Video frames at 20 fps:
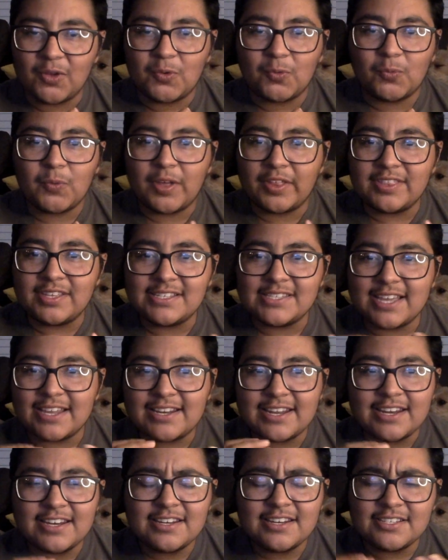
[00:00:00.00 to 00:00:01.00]
While these
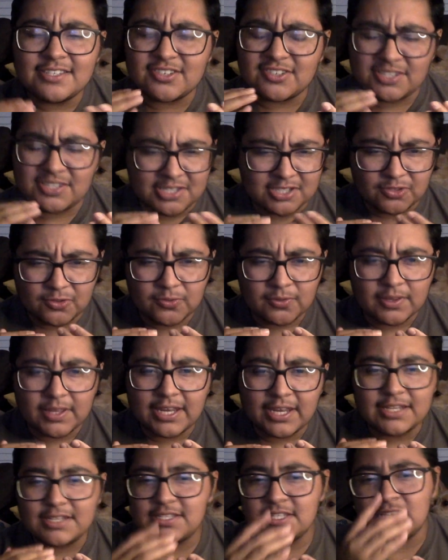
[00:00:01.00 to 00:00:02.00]
identities are still
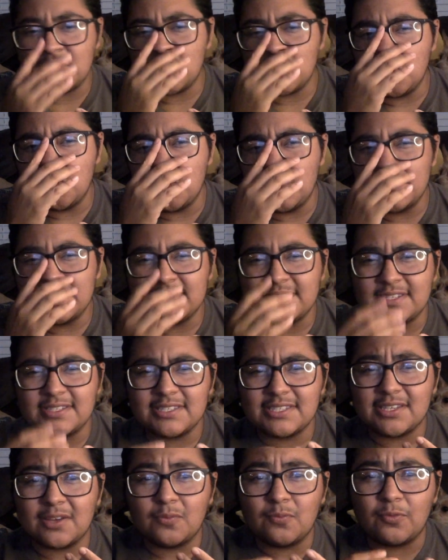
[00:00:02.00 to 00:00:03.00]
related to humans in
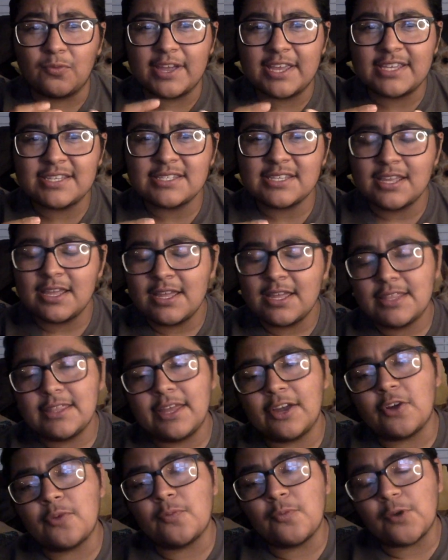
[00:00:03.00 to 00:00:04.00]
some ways,
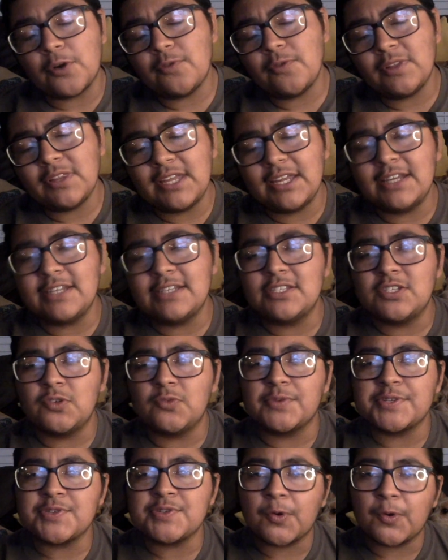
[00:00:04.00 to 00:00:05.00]
they are more related
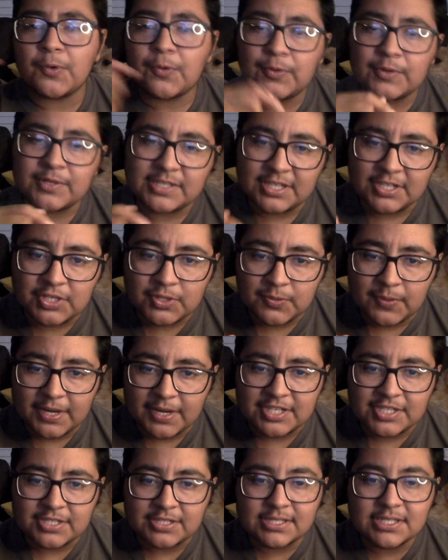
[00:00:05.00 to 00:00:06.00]
to rhetorical
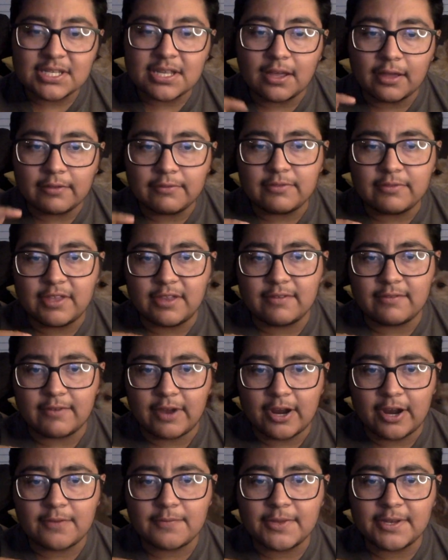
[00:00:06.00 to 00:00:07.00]
situations of the
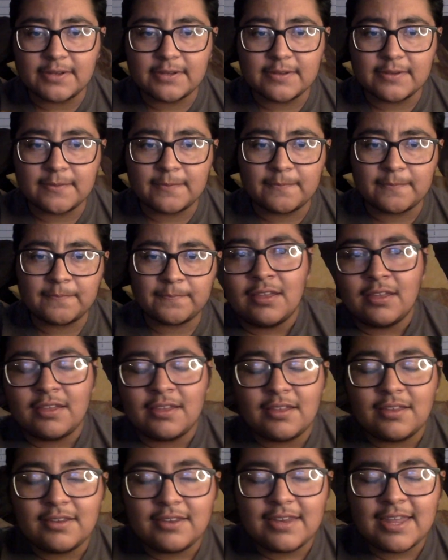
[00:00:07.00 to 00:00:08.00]
environment.
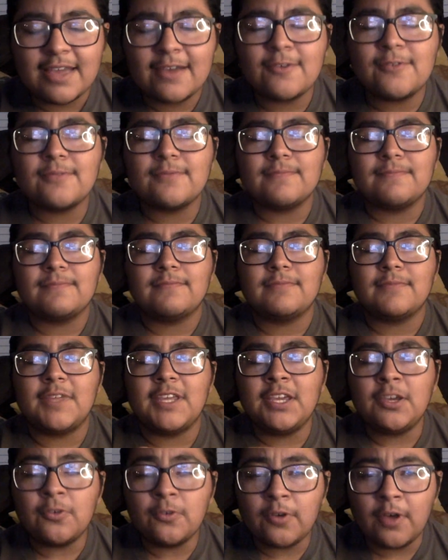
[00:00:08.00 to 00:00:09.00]
Now,
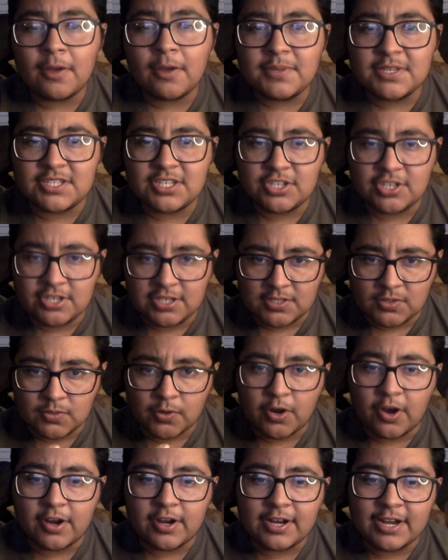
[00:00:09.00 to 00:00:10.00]
ecocomposition is
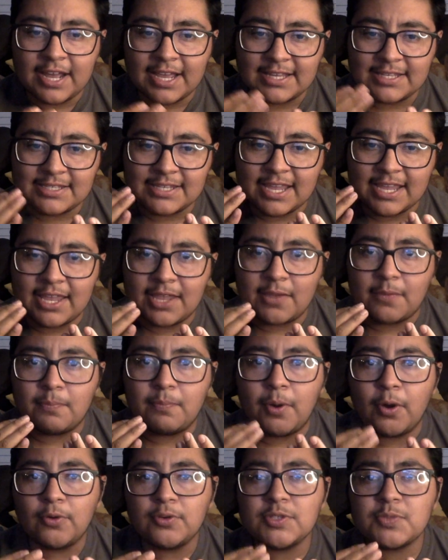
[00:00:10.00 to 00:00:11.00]
regarded as a
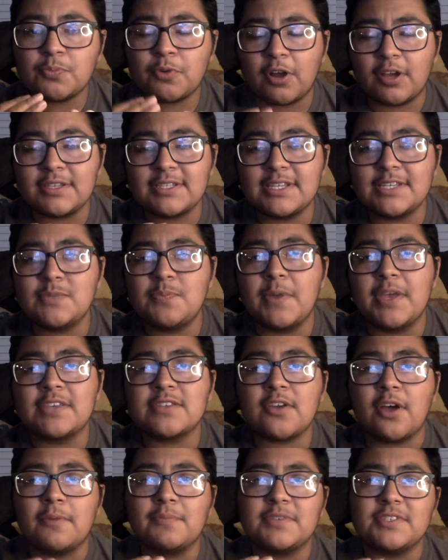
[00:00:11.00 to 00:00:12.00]

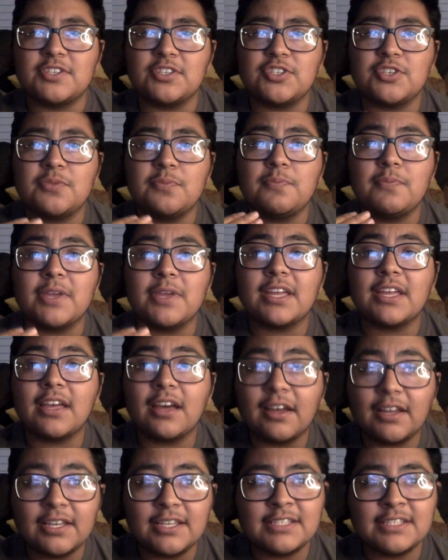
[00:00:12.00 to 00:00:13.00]
post-process-based composition
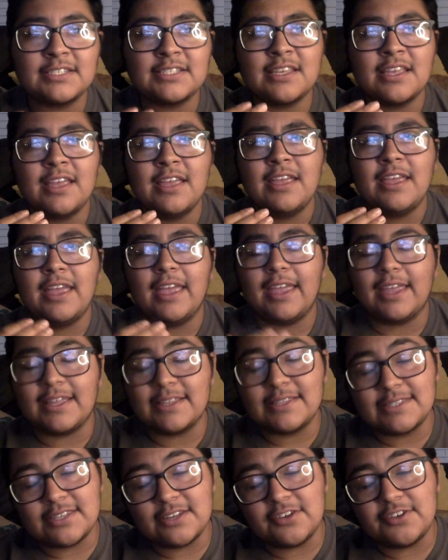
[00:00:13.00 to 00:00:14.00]
because it
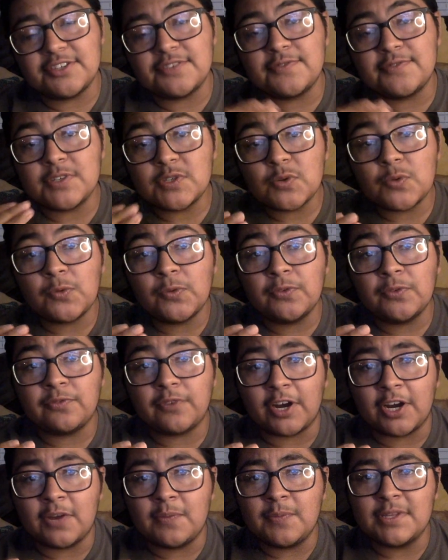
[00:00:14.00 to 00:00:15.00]
considers physical
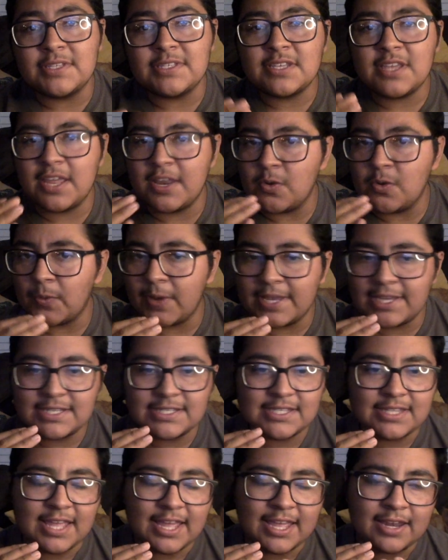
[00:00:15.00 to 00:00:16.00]
environments in
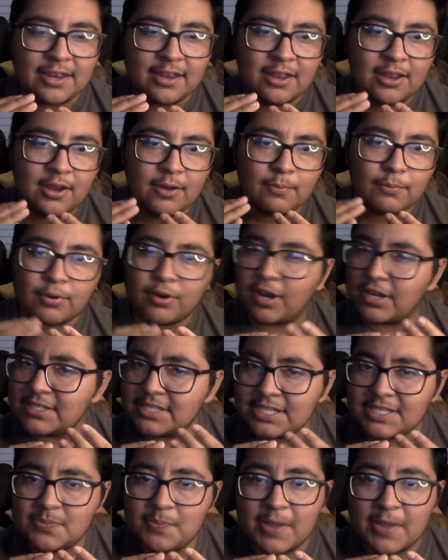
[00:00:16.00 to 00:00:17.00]
ways that
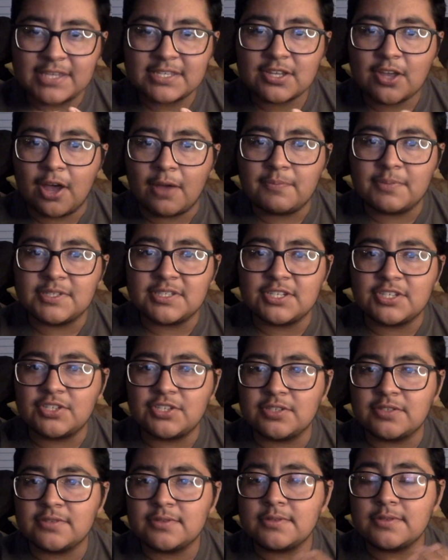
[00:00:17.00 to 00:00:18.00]
process-based
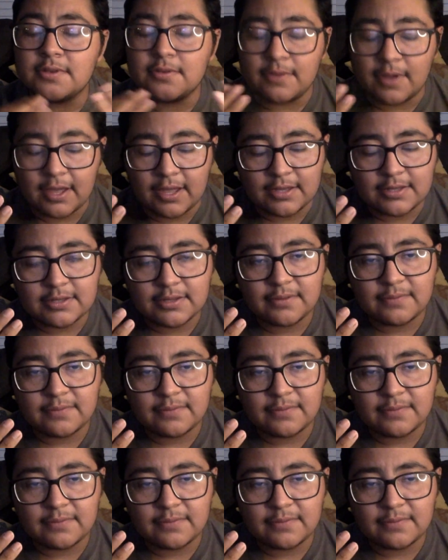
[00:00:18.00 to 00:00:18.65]
compositions do not.